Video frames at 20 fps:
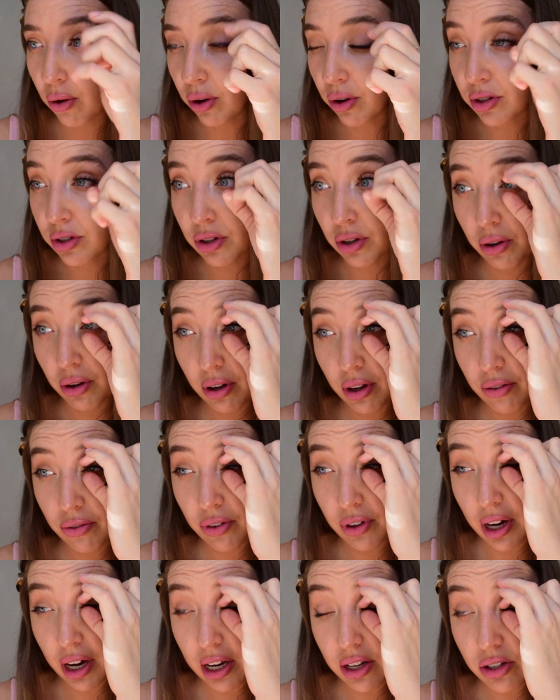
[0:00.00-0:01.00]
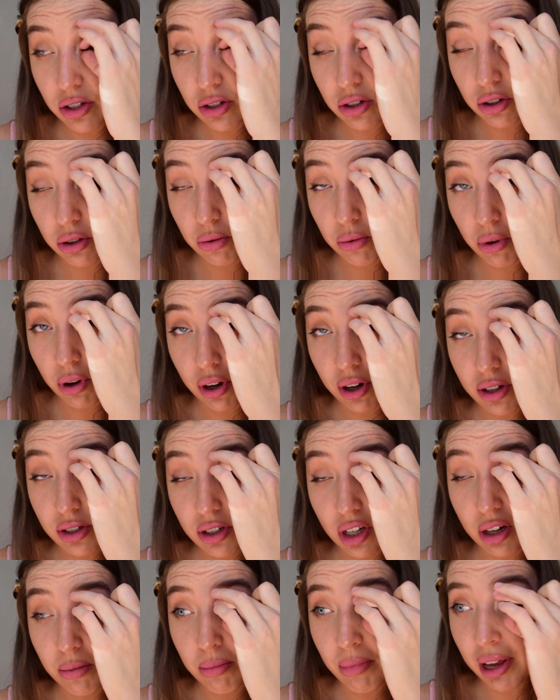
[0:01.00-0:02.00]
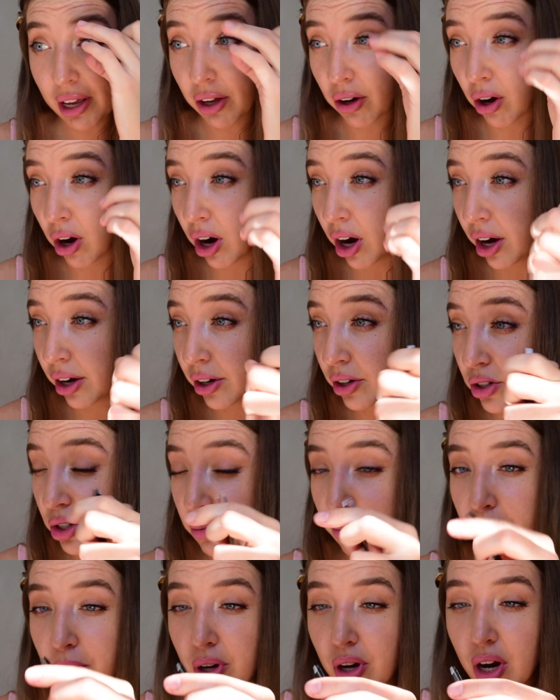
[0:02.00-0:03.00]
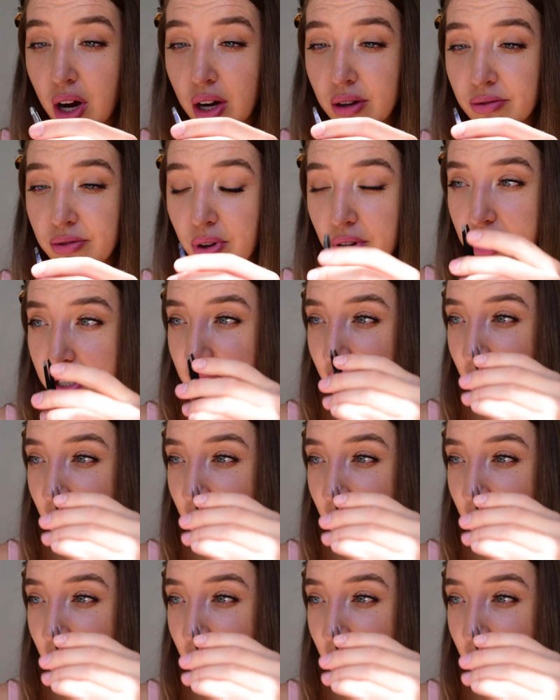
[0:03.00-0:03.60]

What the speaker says: Also, if your eyes do water, it's going to make it harder to put on false